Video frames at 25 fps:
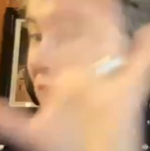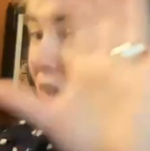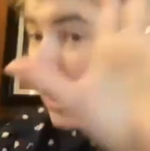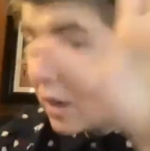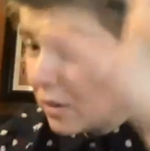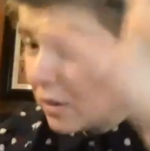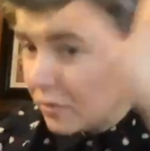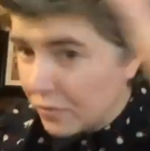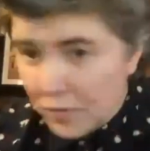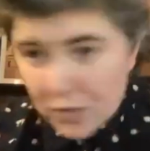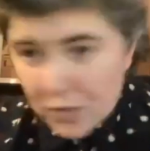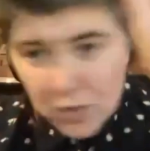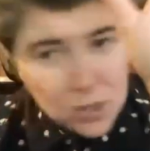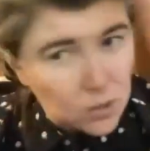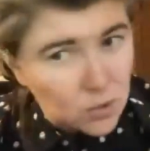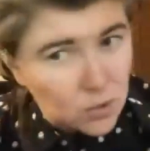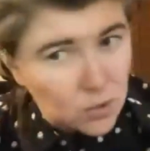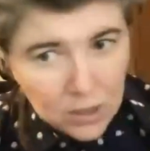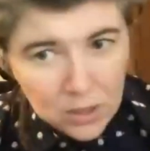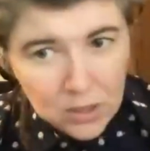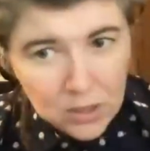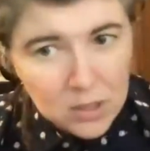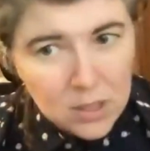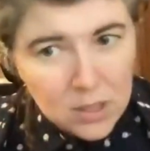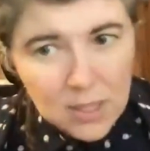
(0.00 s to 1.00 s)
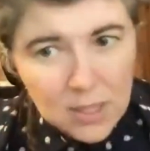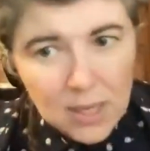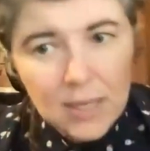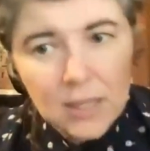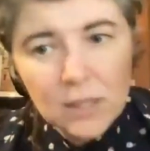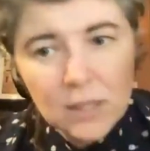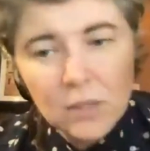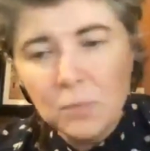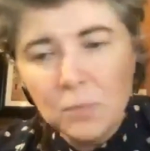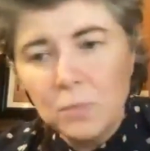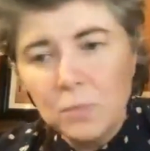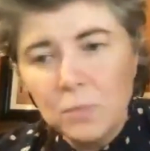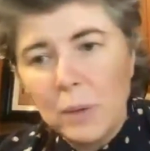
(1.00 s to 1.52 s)
enough so it could stay in
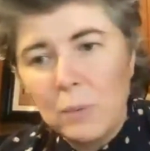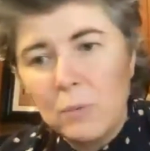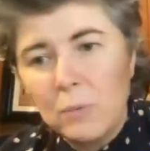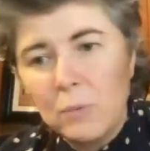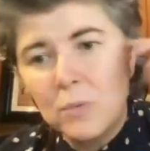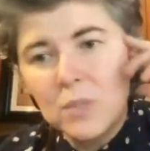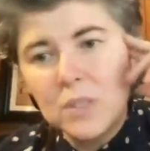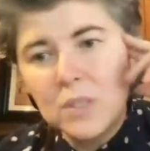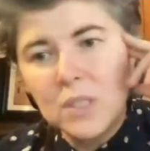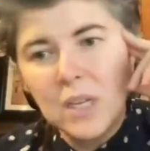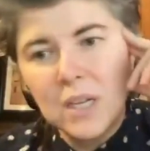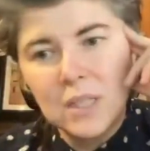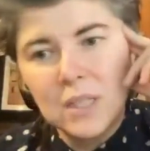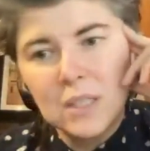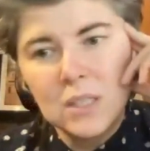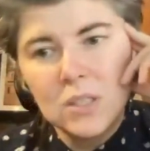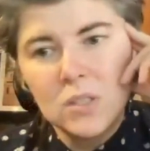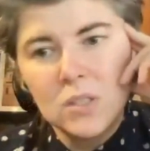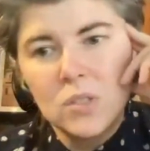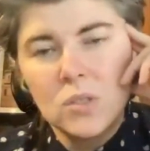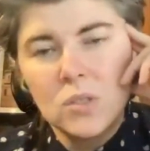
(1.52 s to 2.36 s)
the paper recycling